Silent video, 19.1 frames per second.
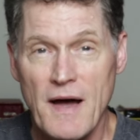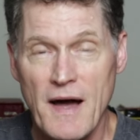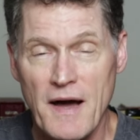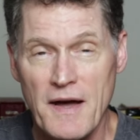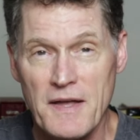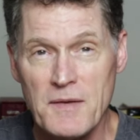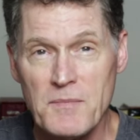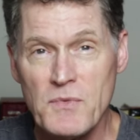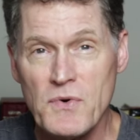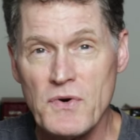
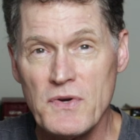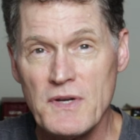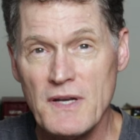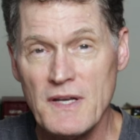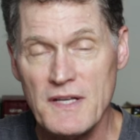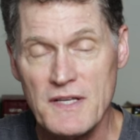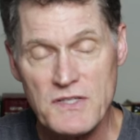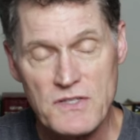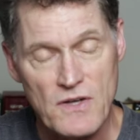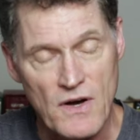I am going to
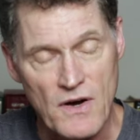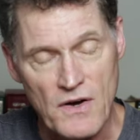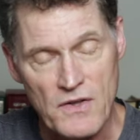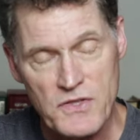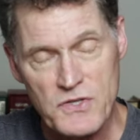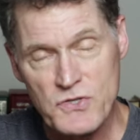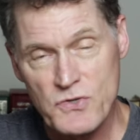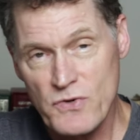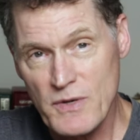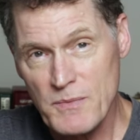list all
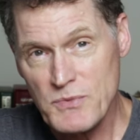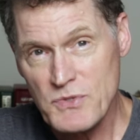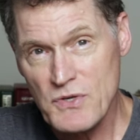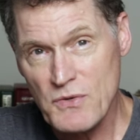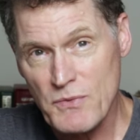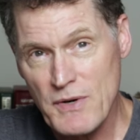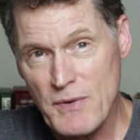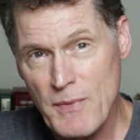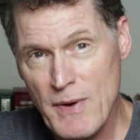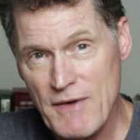the
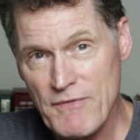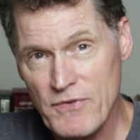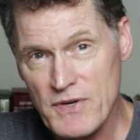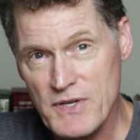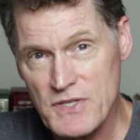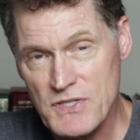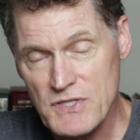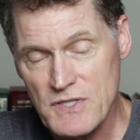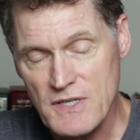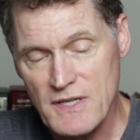scripture we
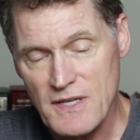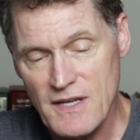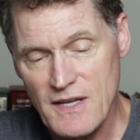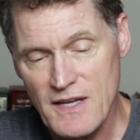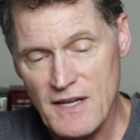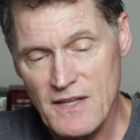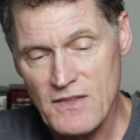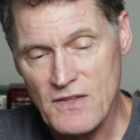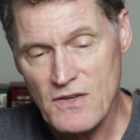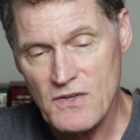reference
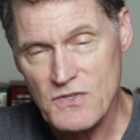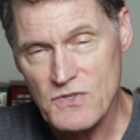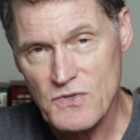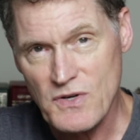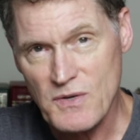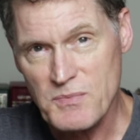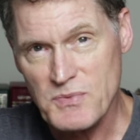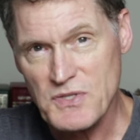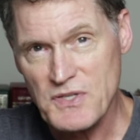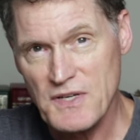in the
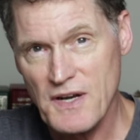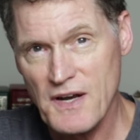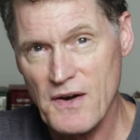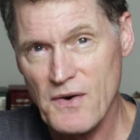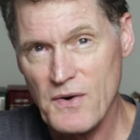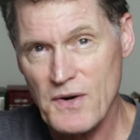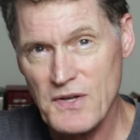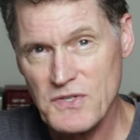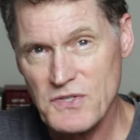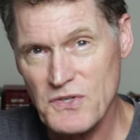description
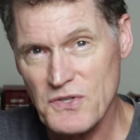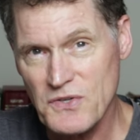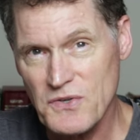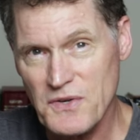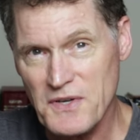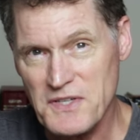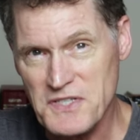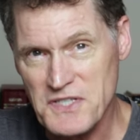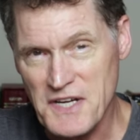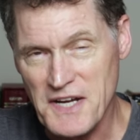area so
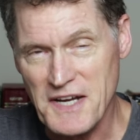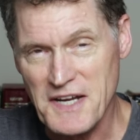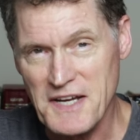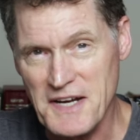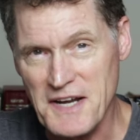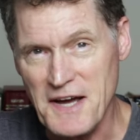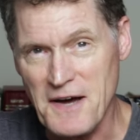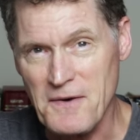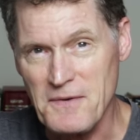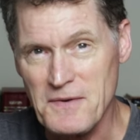you can check
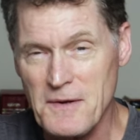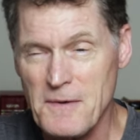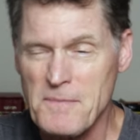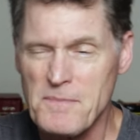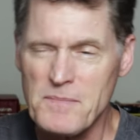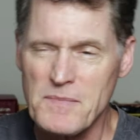it out.